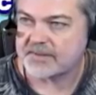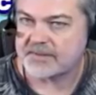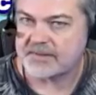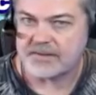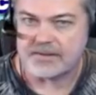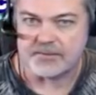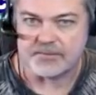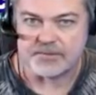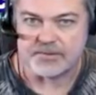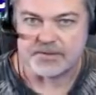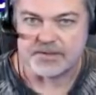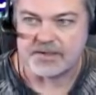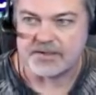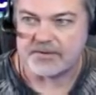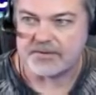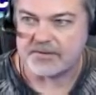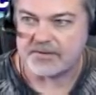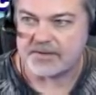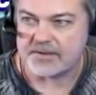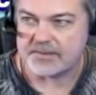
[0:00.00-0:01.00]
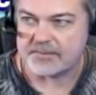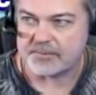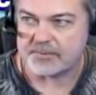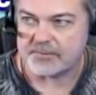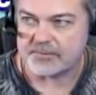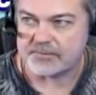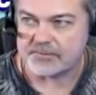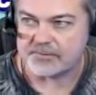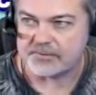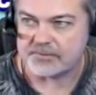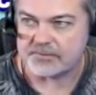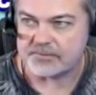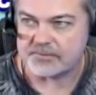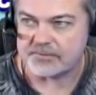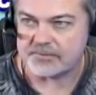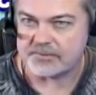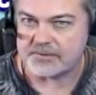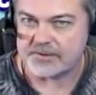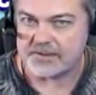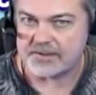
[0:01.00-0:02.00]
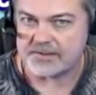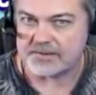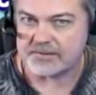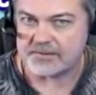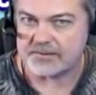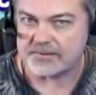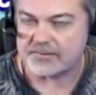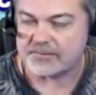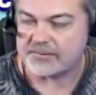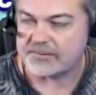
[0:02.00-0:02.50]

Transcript: It was now able to download